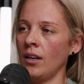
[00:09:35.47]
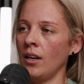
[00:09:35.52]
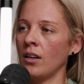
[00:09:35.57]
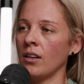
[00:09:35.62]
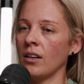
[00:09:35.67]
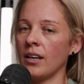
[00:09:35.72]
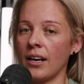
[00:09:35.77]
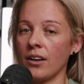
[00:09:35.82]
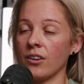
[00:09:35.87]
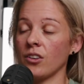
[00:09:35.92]

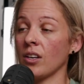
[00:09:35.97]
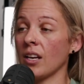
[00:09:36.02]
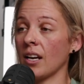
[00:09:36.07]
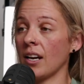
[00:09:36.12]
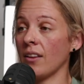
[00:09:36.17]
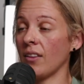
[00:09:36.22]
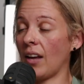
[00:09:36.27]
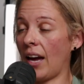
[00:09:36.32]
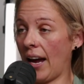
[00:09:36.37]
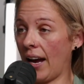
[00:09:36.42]
Now you could
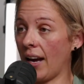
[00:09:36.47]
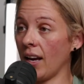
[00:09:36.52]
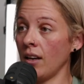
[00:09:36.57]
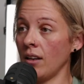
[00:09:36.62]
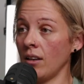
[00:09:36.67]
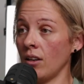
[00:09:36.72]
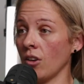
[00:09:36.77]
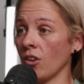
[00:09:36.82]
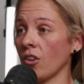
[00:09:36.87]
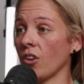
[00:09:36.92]
either A,
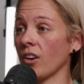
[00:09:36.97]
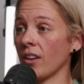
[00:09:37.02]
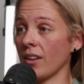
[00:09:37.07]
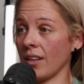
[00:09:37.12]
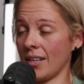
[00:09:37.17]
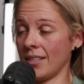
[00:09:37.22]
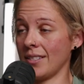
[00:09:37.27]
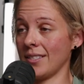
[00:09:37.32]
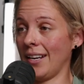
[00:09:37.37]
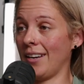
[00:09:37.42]
go to the
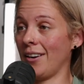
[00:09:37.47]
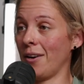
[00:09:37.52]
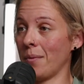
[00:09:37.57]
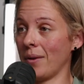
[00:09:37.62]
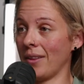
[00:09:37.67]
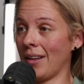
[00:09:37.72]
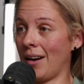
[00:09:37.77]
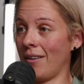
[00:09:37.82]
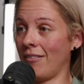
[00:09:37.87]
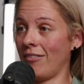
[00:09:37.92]
casino with
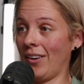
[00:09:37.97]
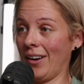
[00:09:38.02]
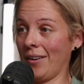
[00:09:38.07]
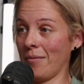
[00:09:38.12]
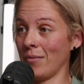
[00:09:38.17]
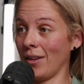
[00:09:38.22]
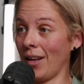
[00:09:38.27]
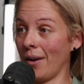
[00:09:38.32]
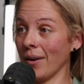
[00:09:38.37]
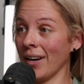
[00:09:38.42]
that and fucking
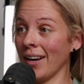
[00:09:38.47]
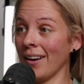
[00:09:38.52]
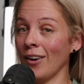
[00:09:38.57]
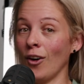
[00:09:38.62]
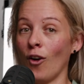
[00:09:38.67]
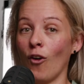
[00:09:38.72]
blow it,